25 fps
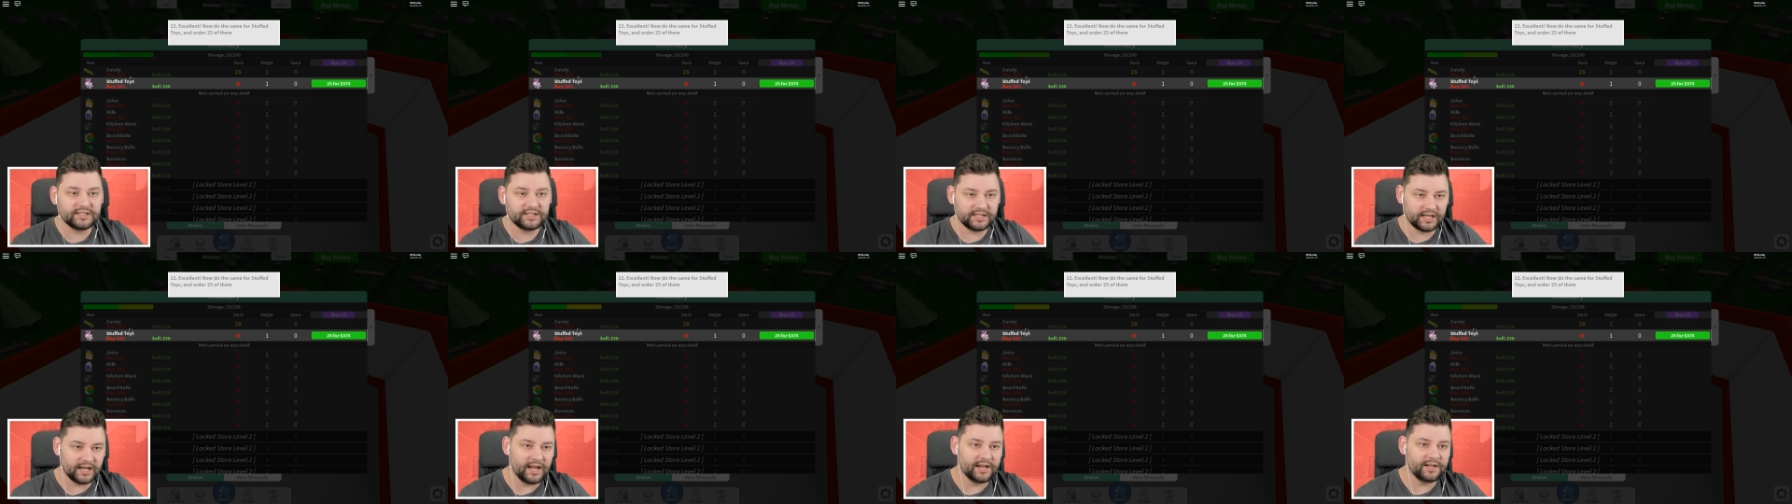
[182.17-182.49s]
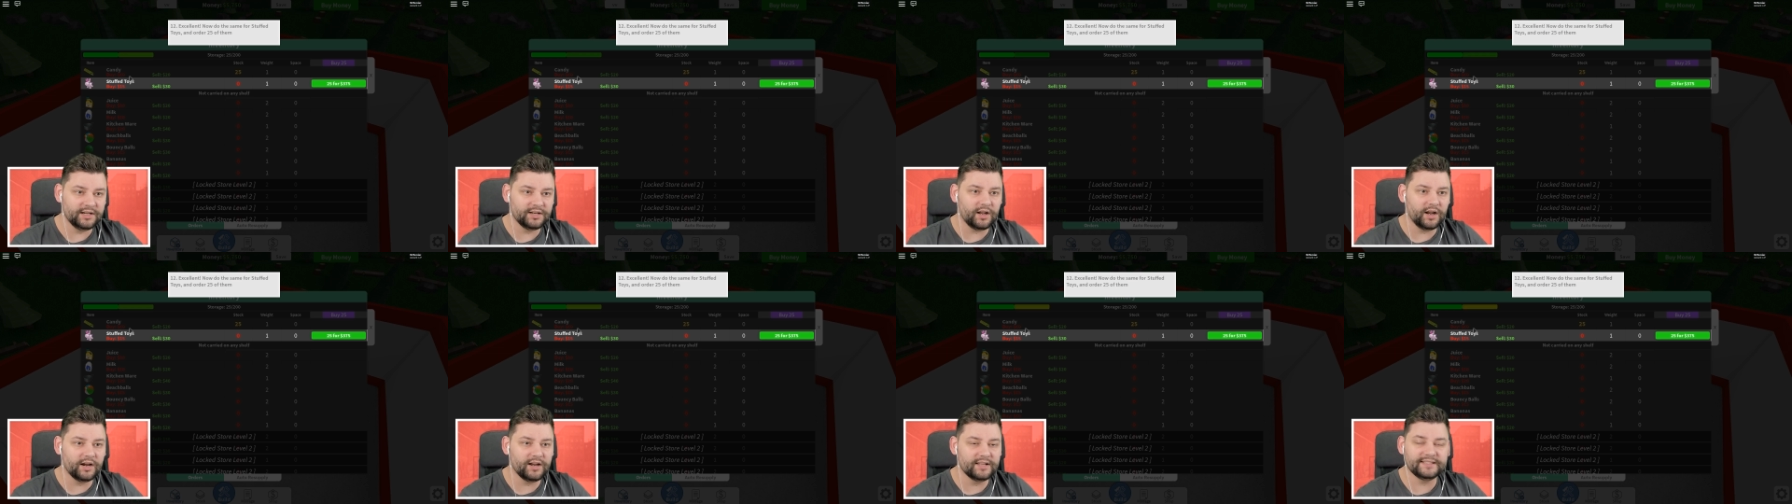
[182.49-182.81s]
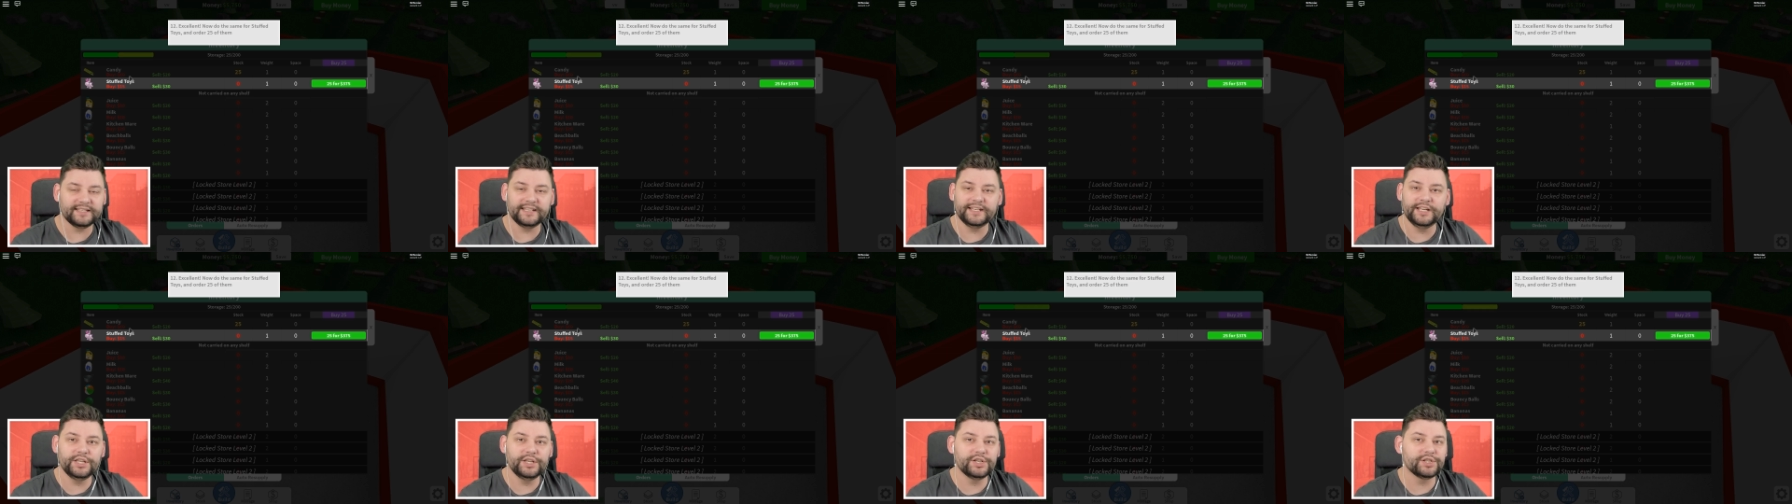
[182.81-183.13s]

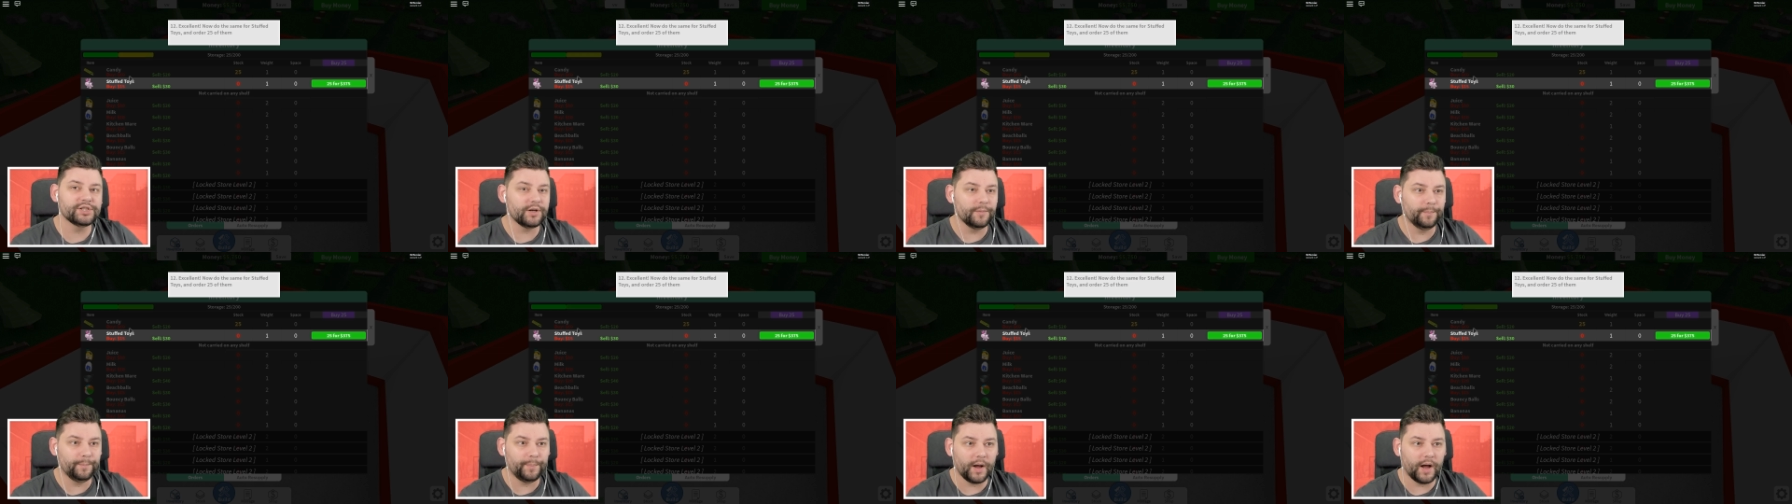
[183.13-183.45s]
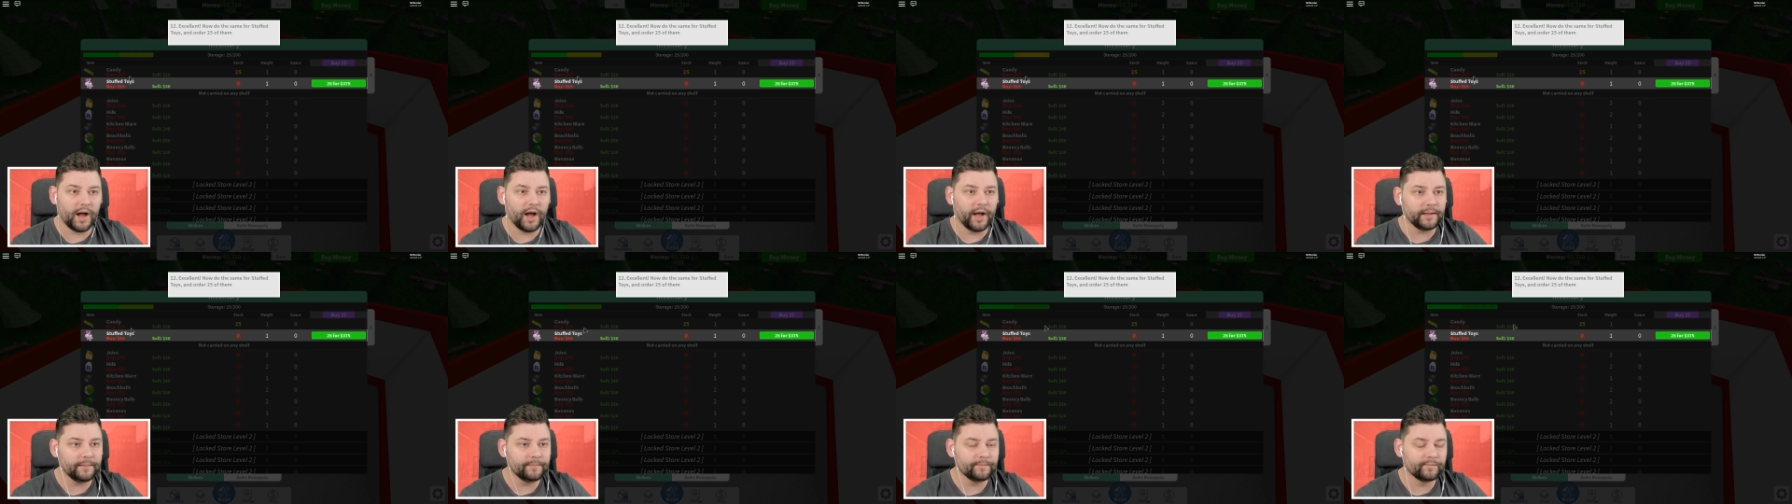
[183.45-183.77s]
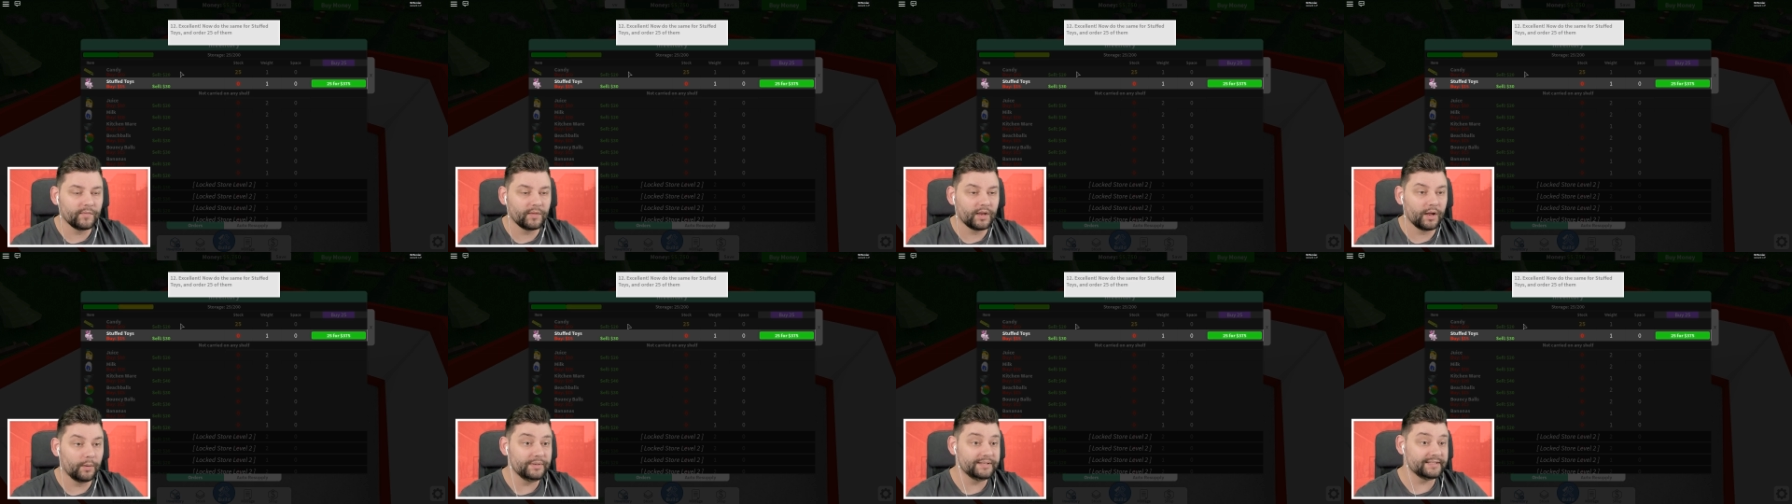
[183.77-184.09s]
$10 each to buy.
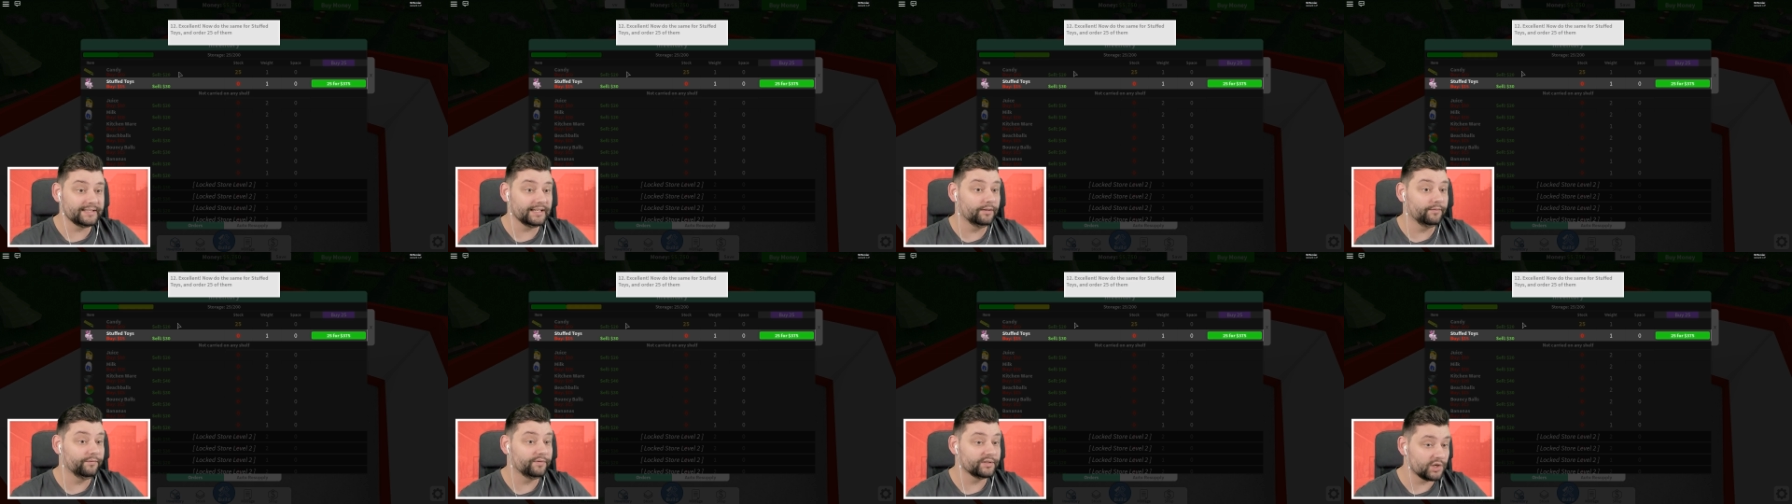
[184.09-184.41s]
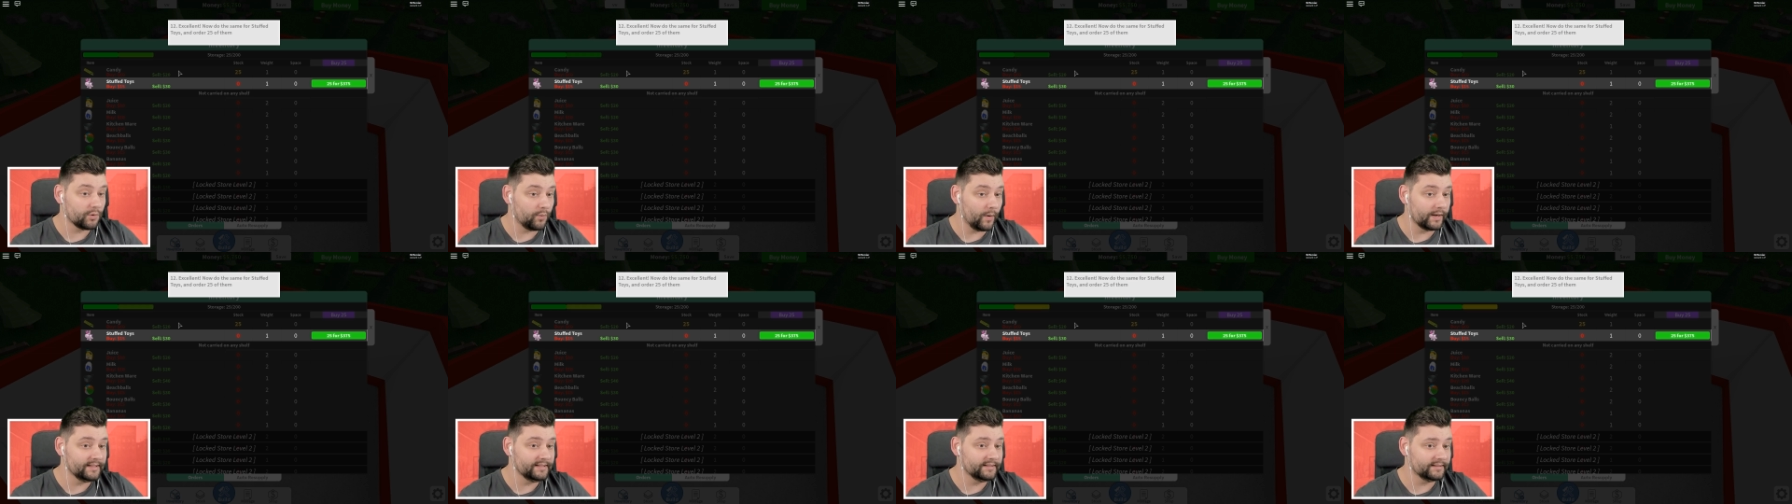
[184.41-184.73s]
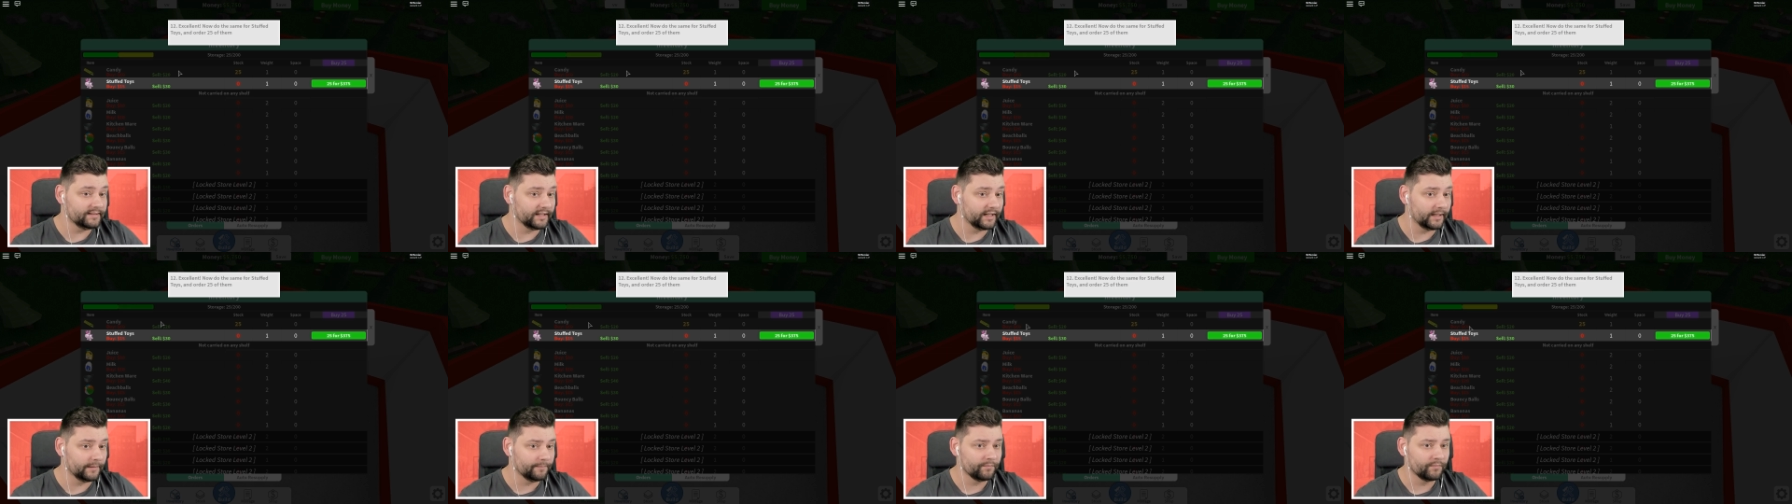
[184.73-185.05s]
And we sell them for
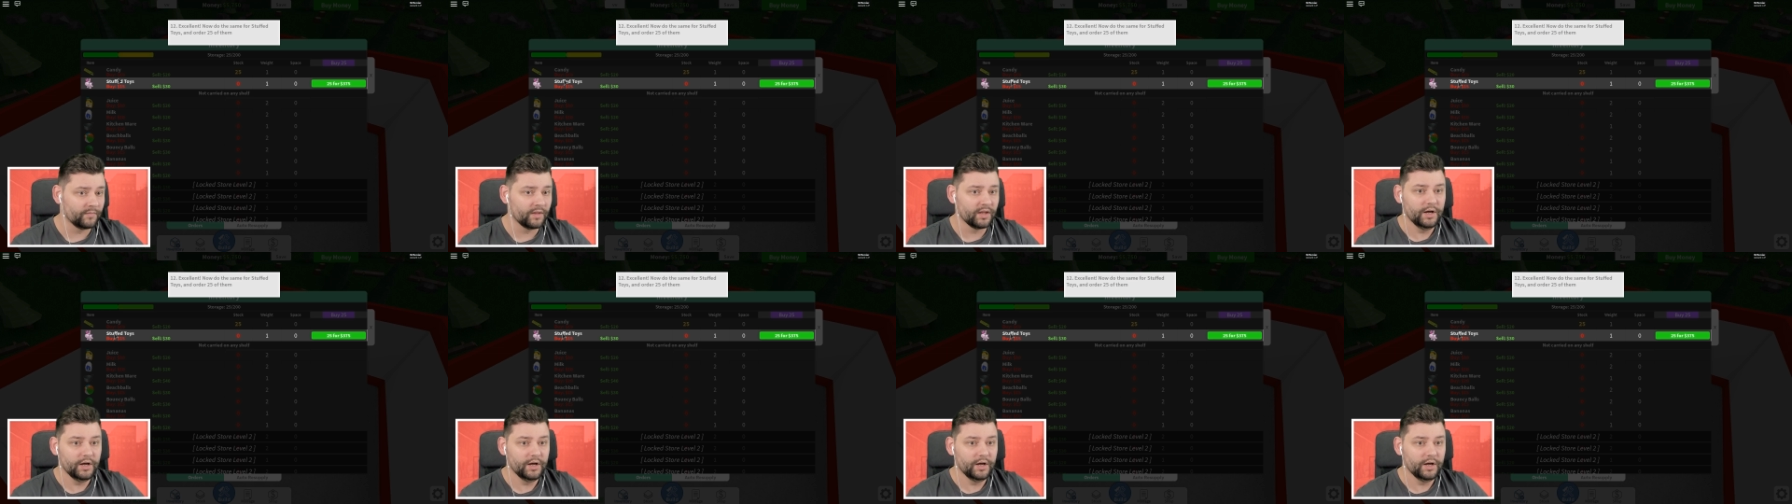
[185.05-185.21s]
20.